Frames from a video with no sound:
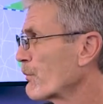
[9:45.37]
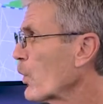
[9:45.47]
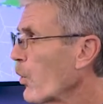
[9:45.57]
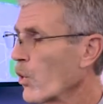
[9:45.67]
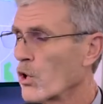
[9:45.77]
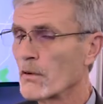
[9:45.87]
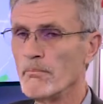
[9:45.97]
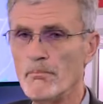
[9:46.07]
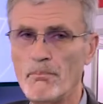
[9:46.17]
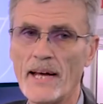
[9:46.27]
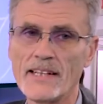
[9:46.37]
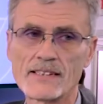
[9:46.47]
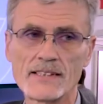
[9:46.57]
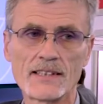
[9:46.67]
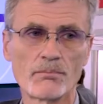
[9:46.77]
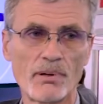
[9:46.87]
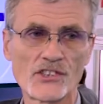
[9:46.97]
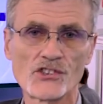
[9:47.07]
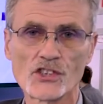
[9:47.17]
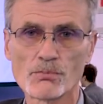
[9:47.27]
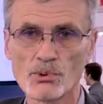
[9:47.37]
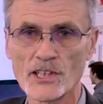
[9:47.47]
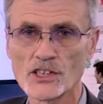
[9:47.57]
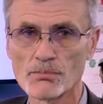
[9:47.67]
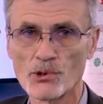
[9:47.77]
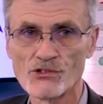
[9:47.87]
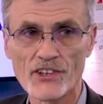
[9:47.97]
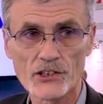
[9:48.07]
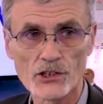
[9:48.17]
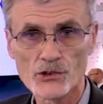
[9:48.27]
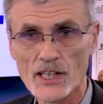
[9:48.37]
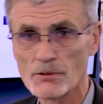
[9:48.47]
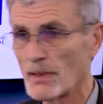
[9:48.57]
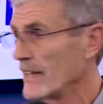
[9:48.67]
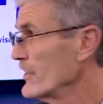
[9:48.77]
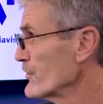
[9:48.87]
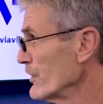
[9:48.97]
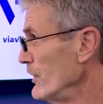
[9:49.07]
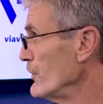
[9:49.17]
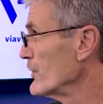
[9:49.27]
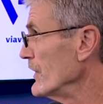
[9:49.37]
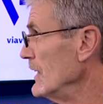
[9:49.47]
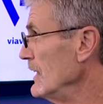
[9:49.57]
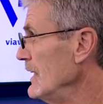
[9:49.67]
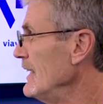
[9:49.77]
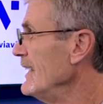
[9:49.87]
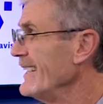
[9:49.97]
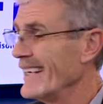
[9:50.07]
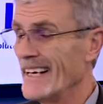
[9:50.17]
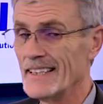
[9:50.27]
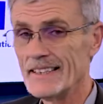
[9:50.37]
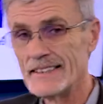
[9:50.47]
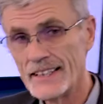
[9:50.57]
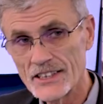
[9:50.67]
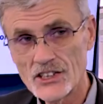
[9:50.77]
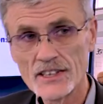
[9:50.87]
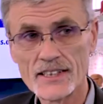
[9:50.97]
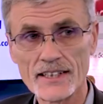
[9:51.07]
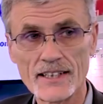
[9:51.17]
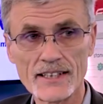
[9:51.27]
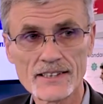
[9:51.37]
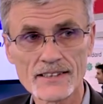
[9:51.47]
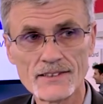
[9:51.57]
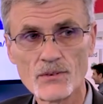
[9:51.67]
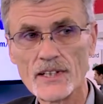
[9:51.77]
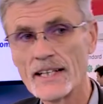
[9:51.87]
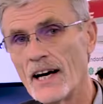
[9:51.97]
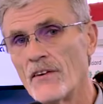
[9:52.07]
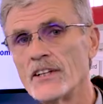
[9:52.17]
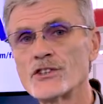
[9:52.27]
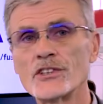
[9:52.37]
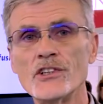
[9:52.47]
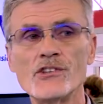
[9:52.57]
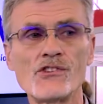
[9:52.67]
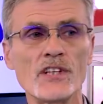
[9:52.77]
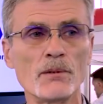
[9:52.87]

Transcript: core basic business principles that are addressed by these solutions. In addition to this, we now introduce the